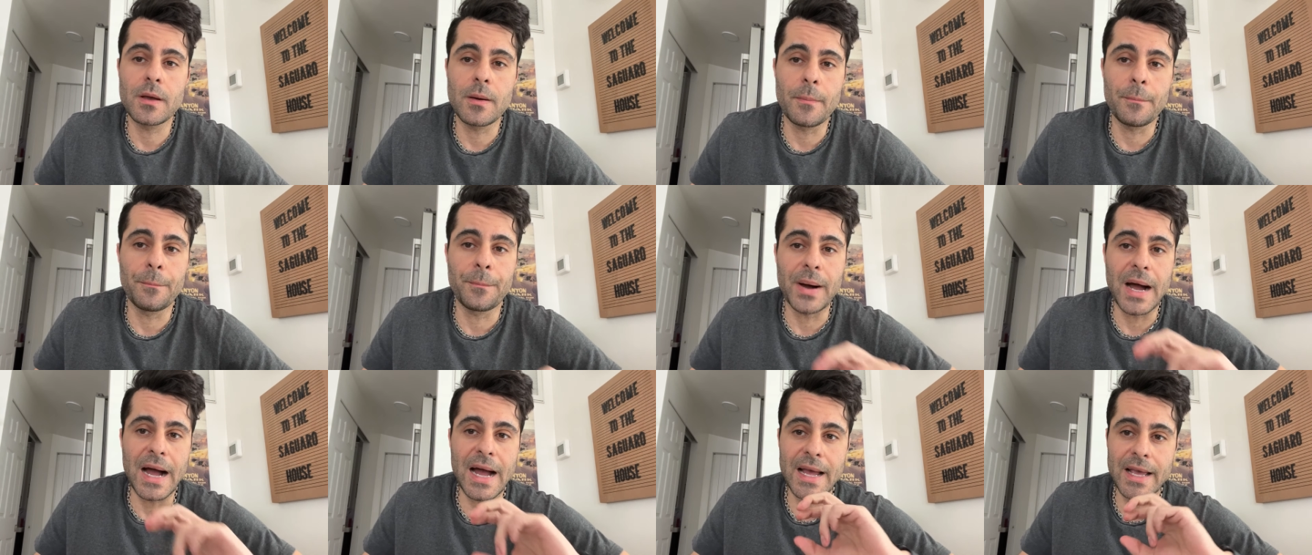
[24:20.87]

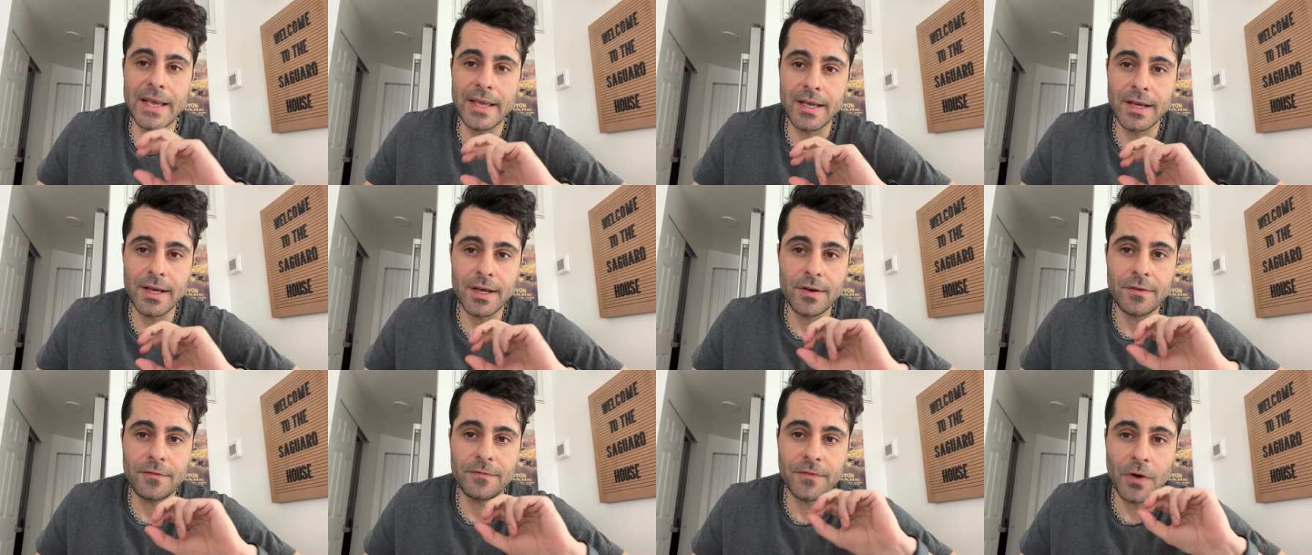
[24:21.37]

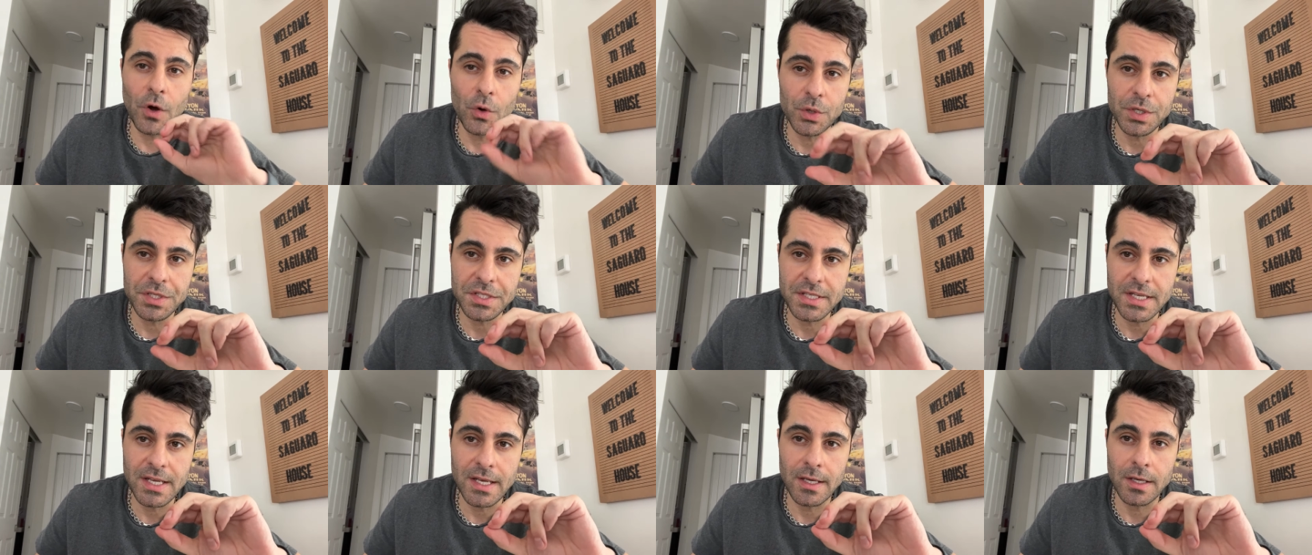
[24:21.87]
by
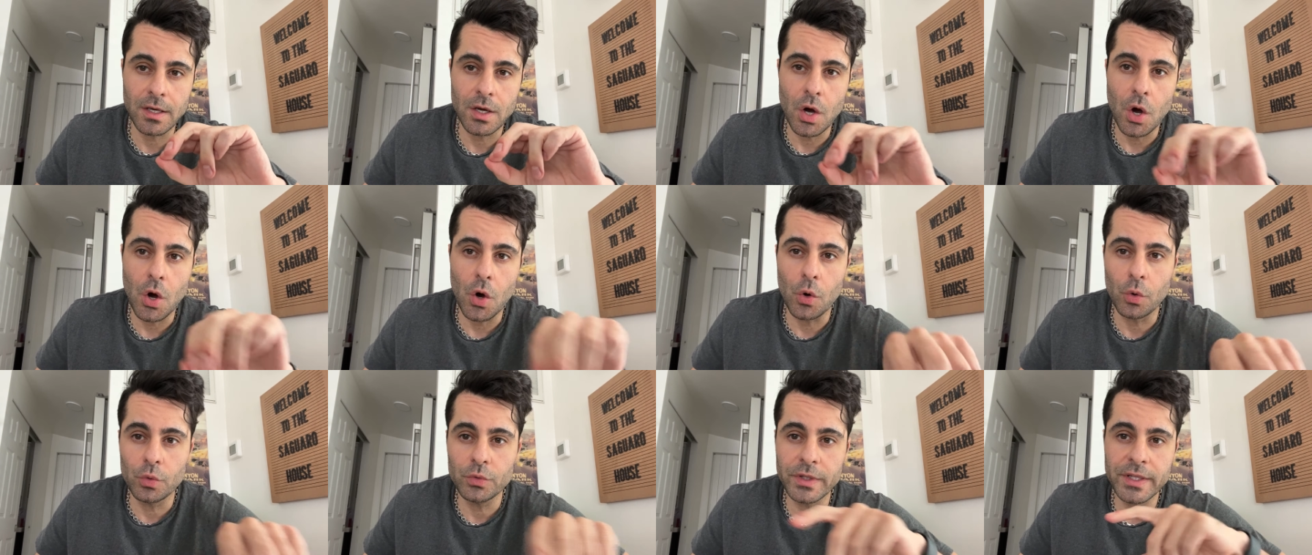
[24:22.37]
focusing
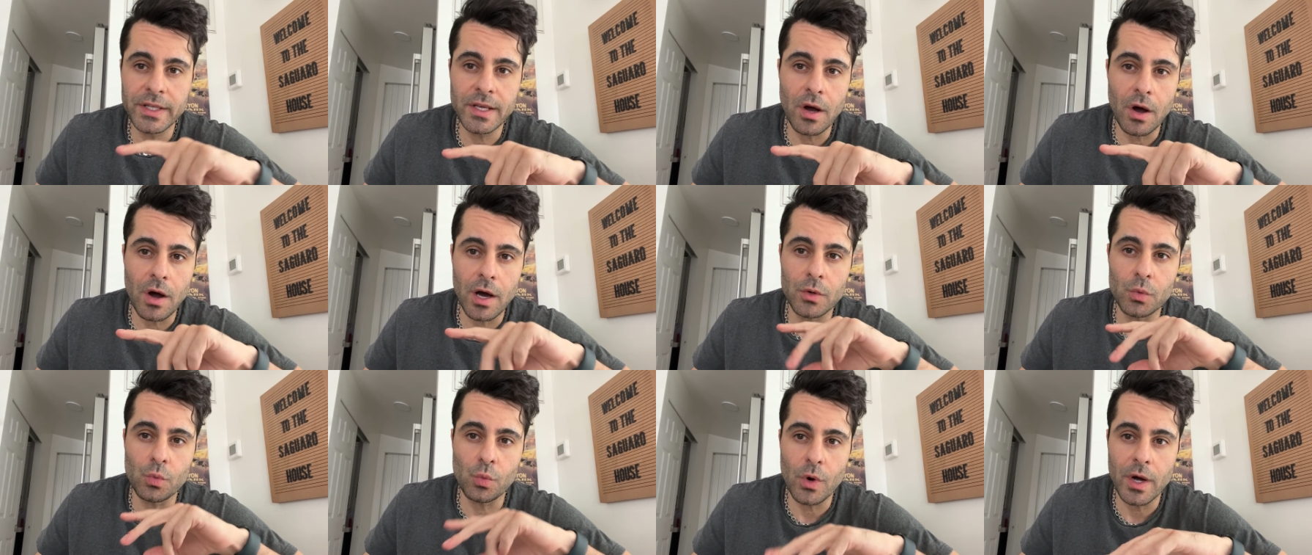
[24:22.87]
only
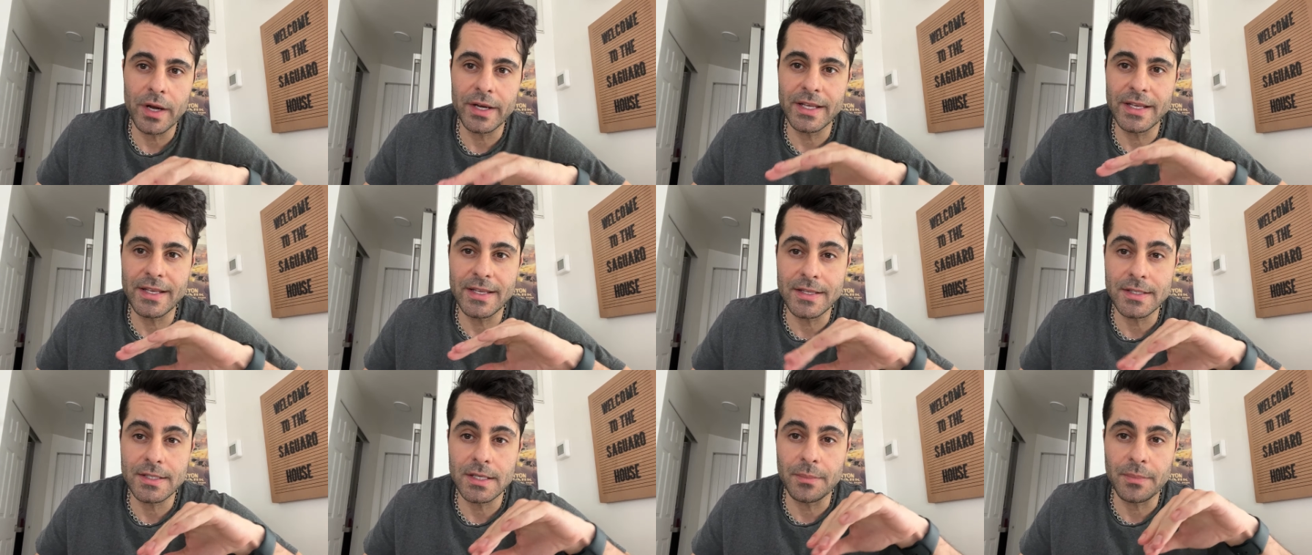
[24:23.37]
on what
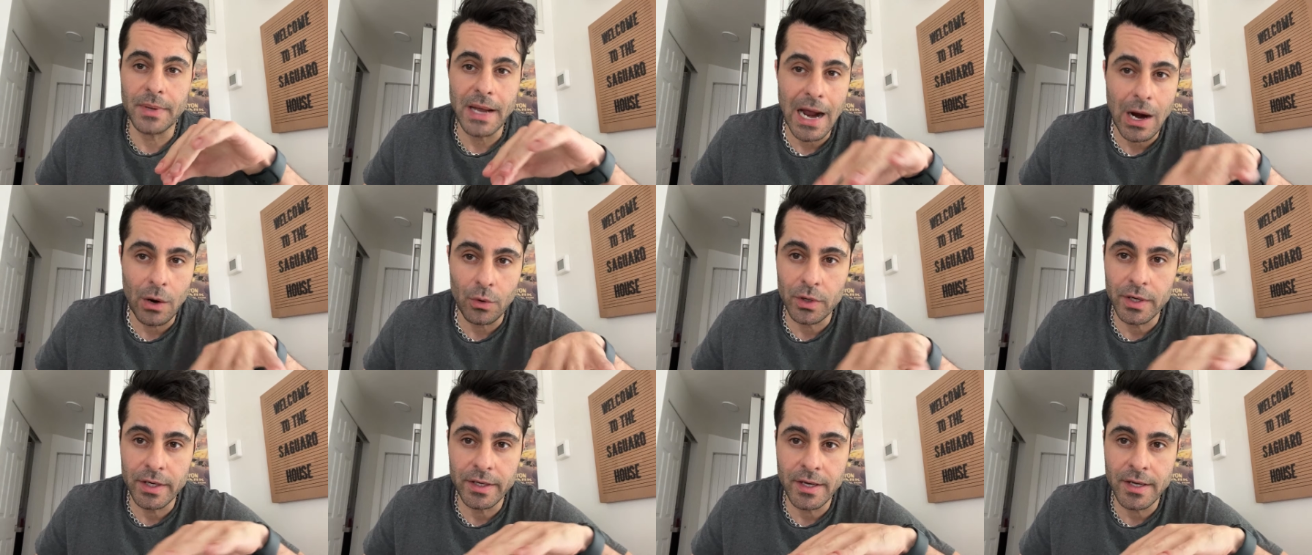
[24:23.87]
is
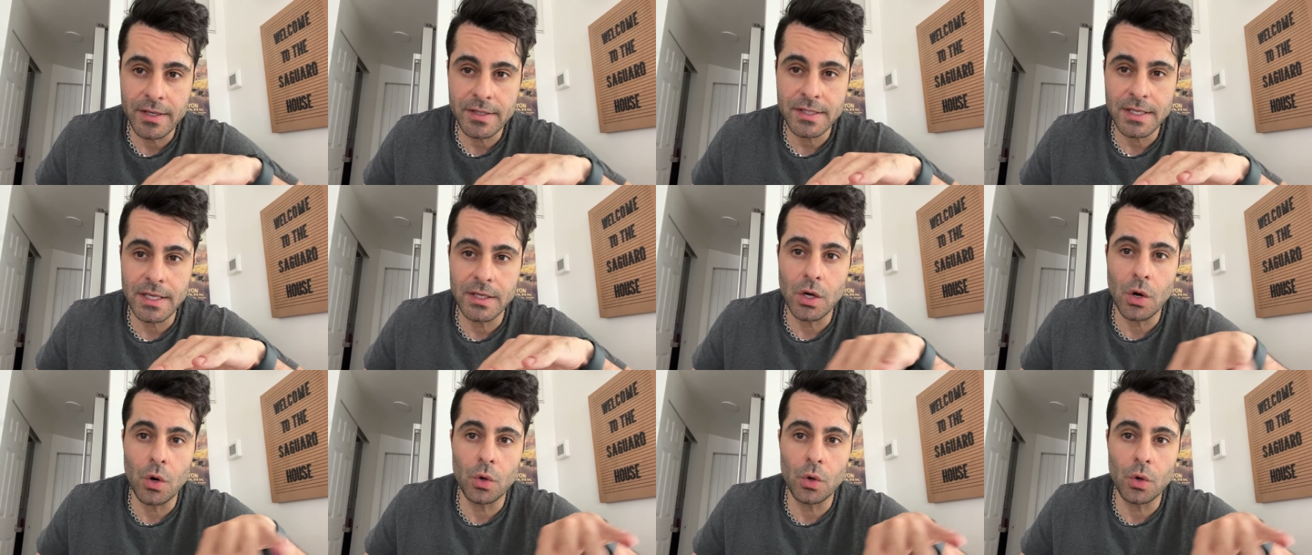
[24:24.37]
empowering us and